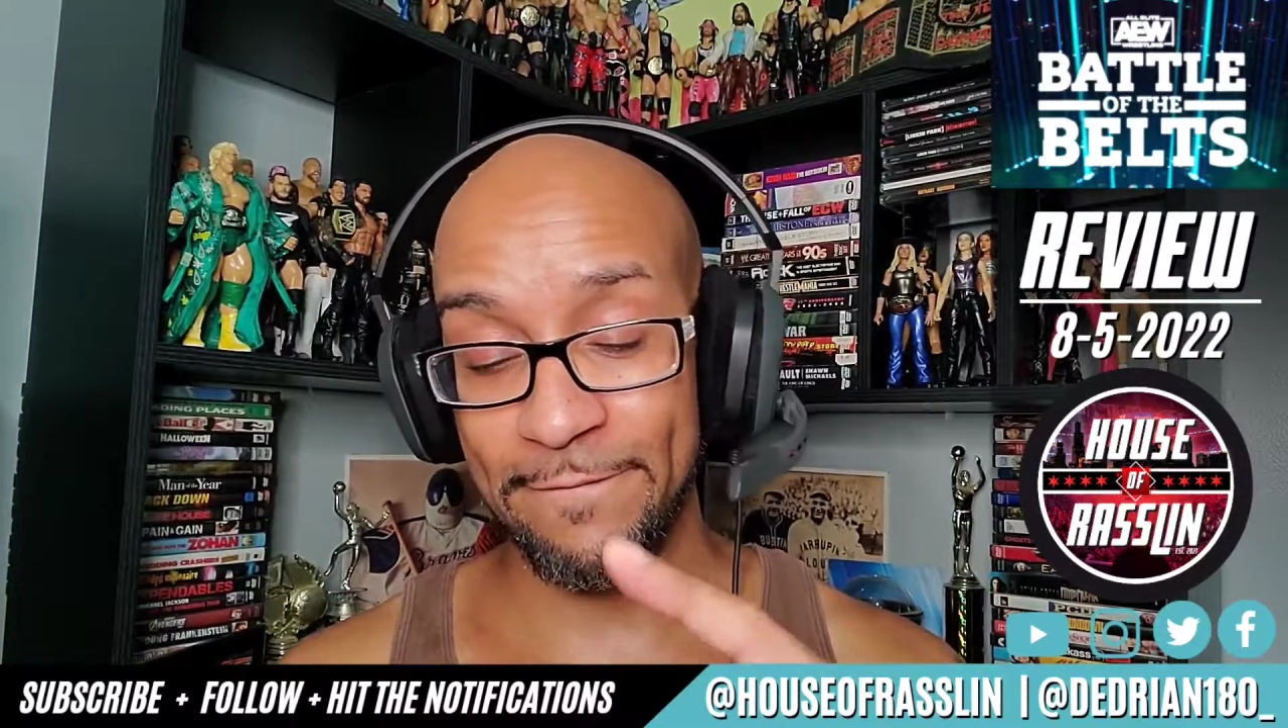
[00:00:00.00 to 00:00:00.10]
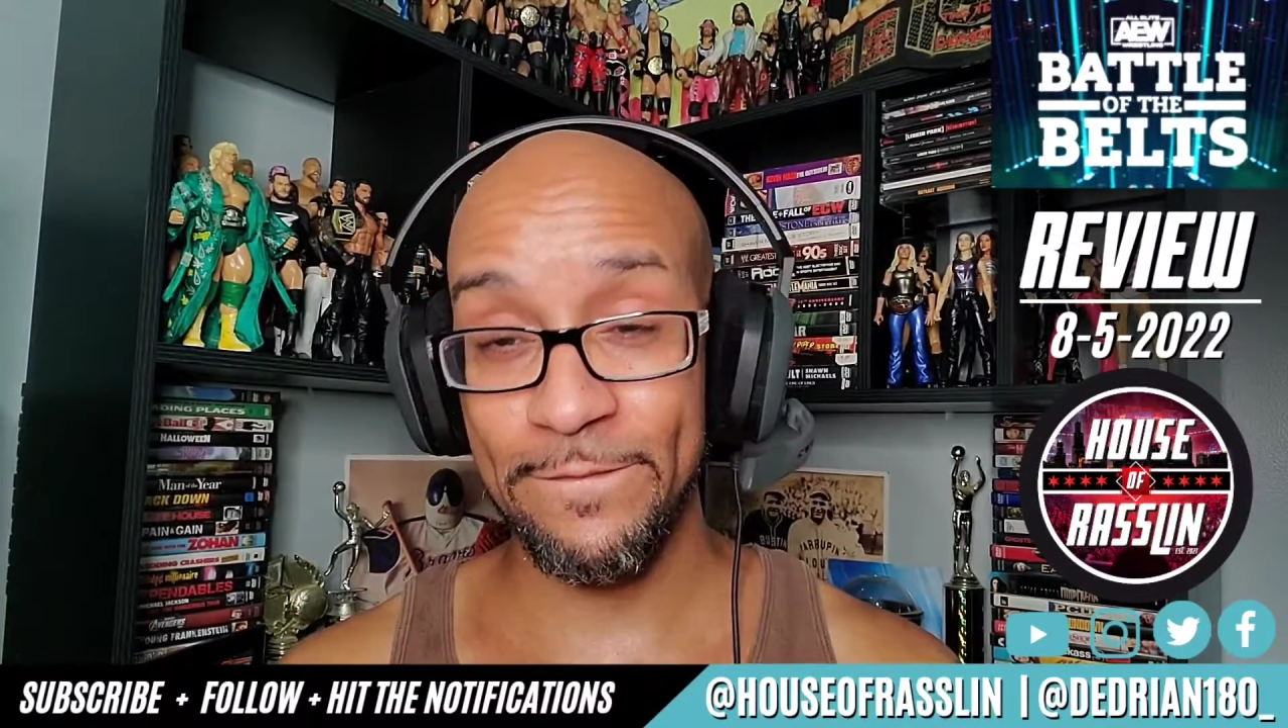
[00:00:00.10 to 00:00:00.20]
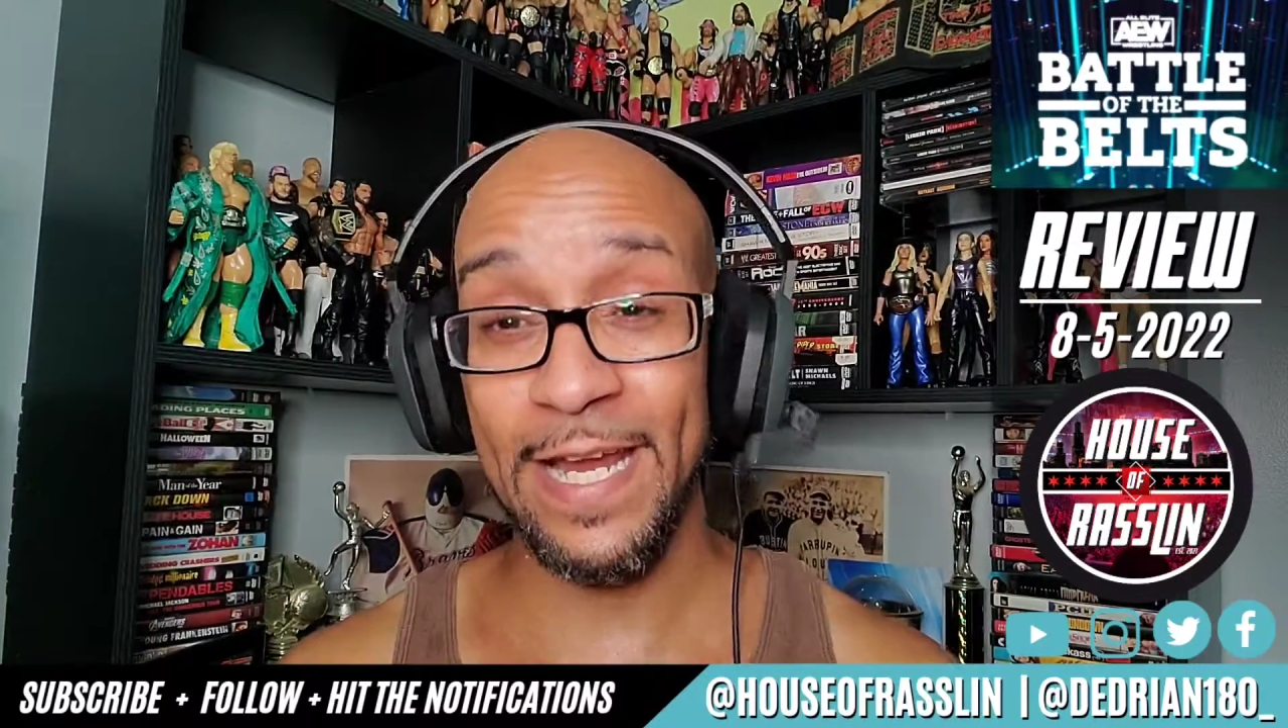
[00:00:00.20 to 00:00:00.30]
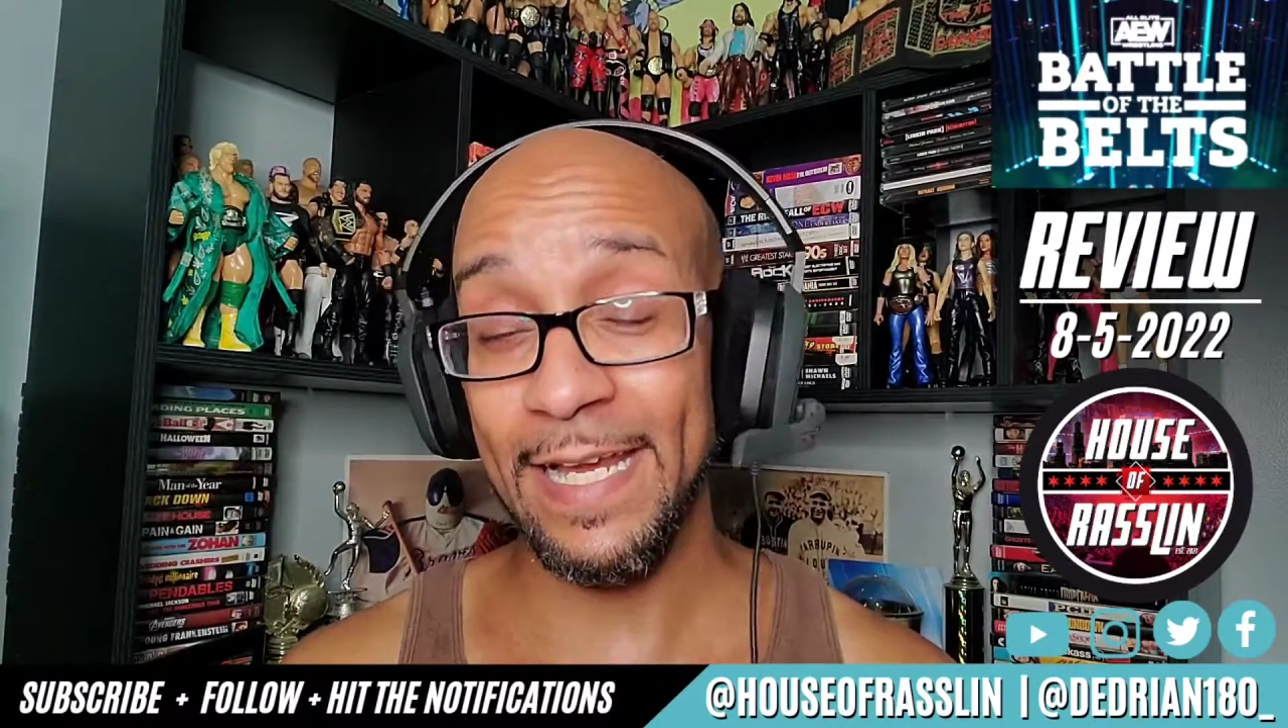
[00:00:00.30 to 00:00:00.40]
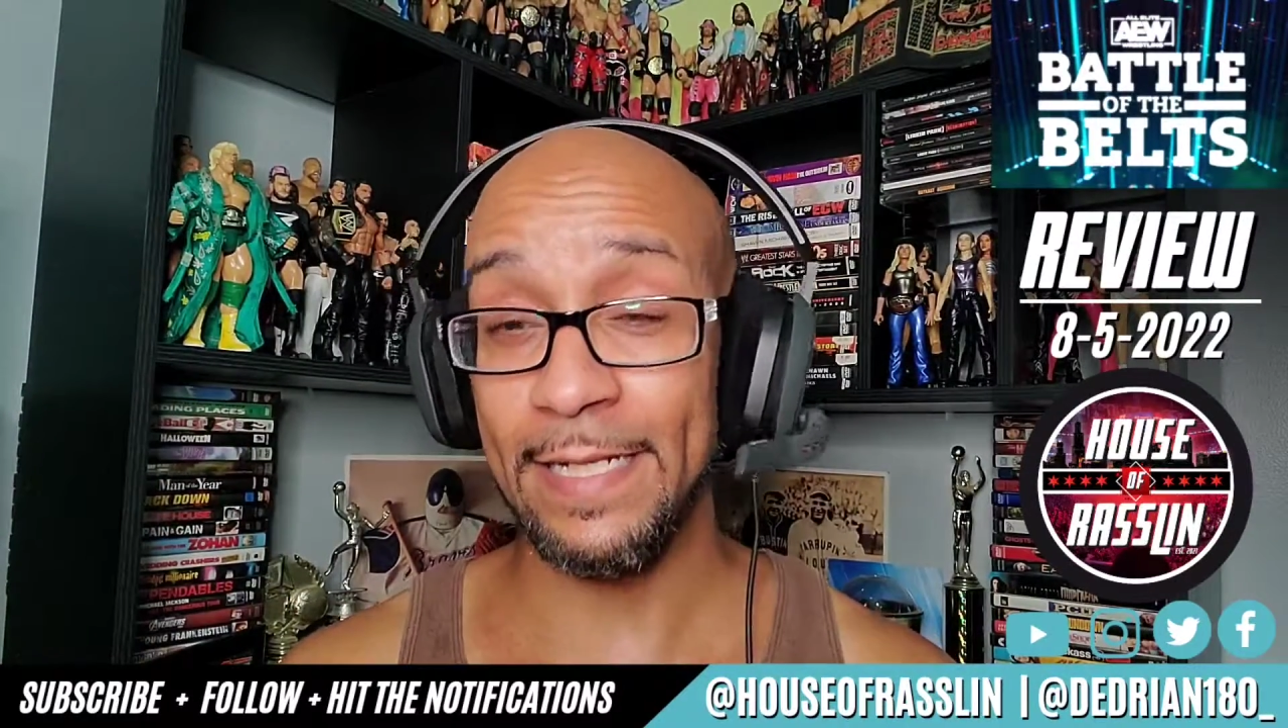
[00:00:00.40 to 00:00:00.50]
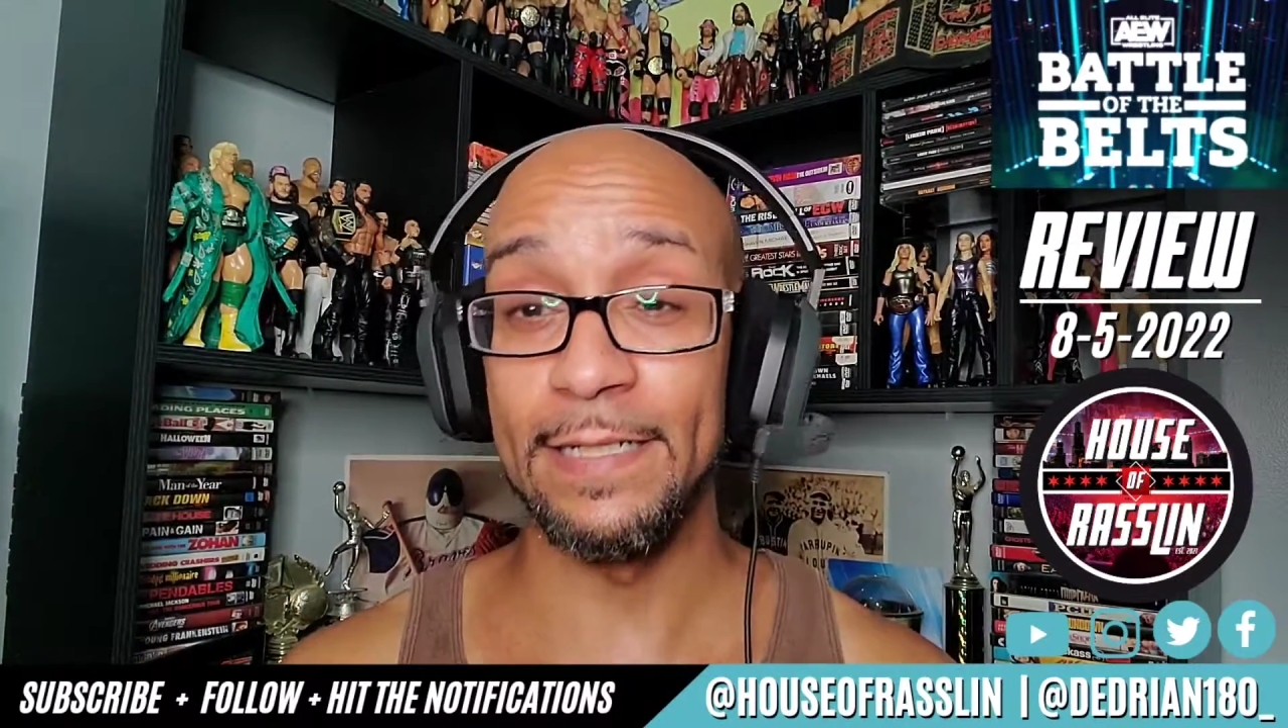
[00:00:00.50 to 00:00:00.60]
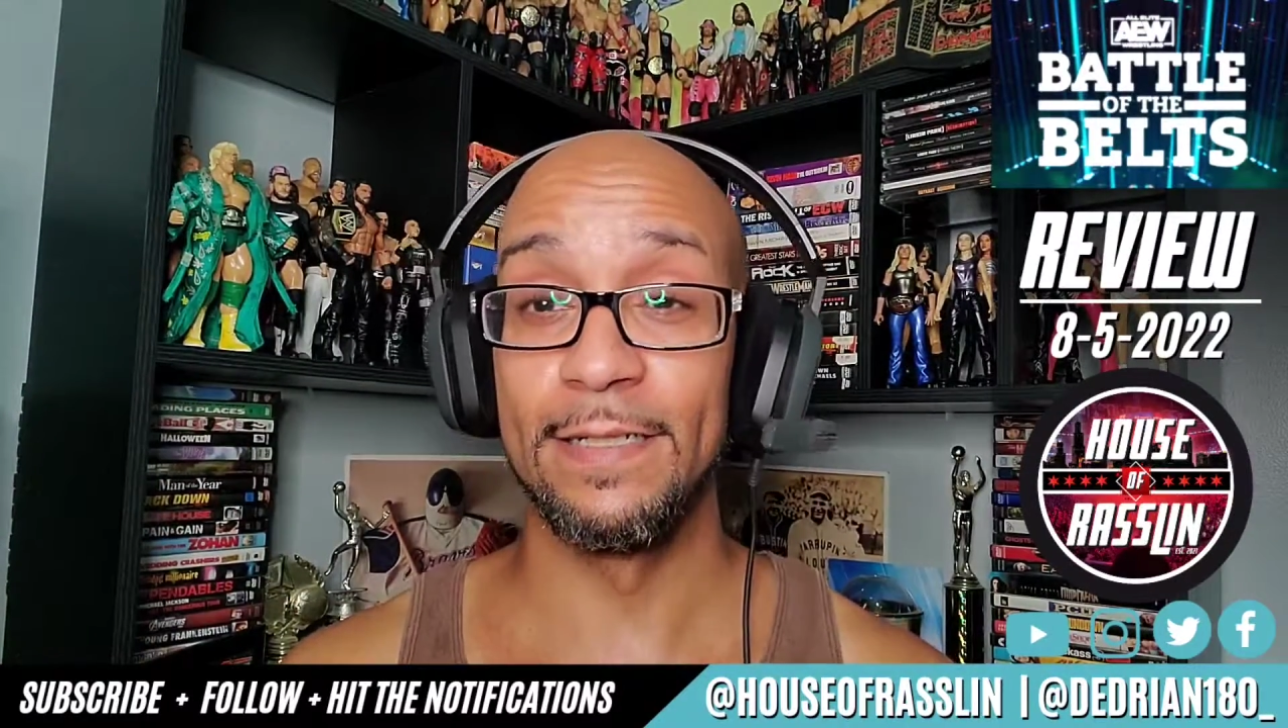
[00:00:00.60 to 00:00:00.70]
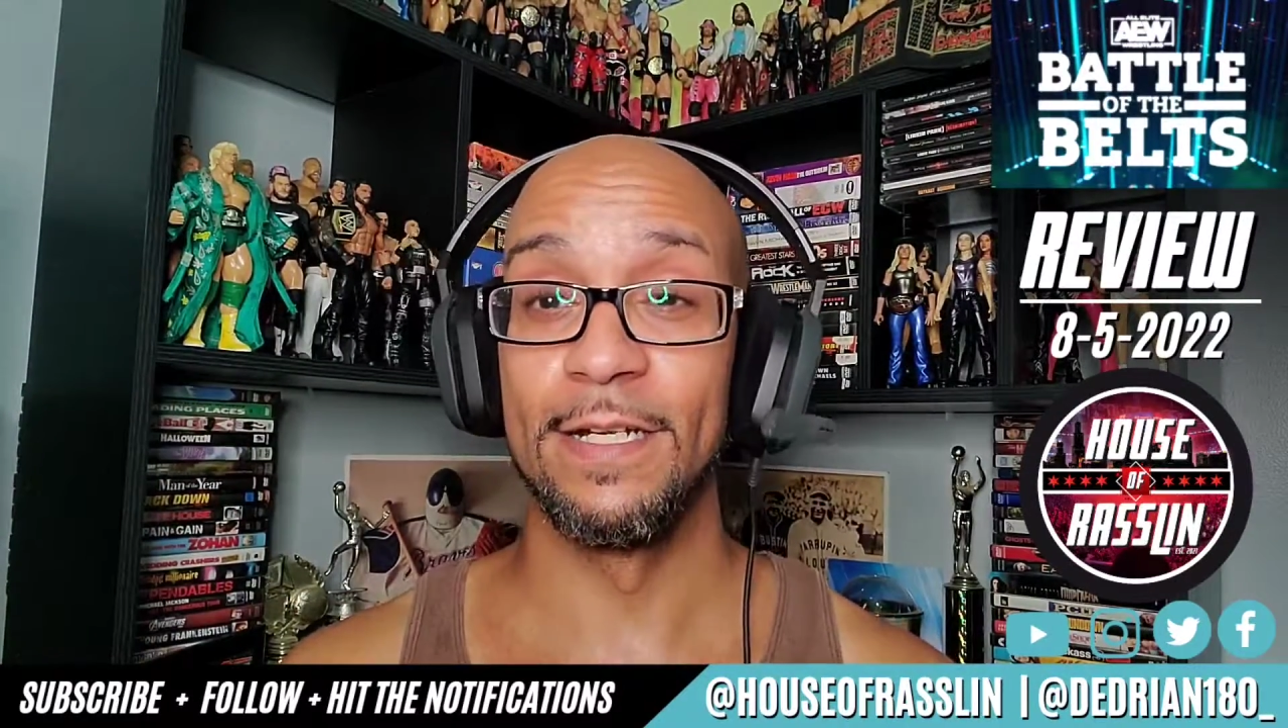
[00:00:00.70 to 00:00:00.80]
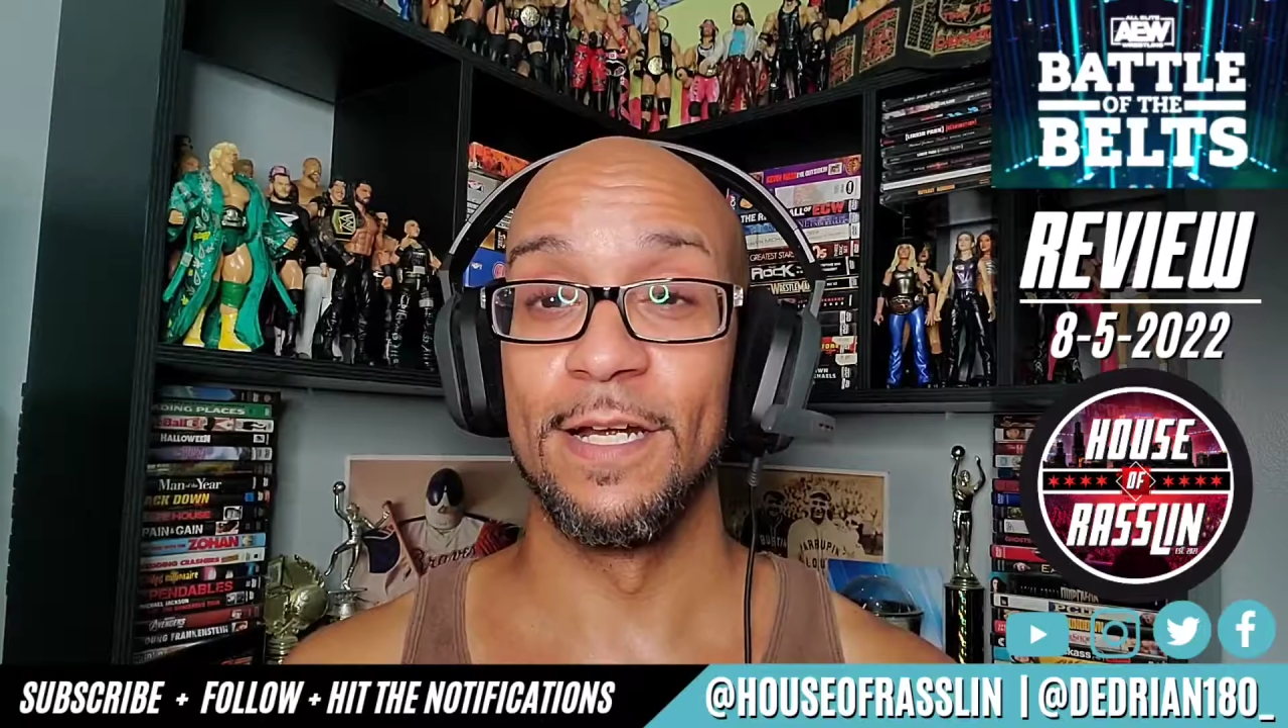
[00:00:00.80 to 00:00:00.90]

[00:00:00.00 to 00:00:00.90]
fan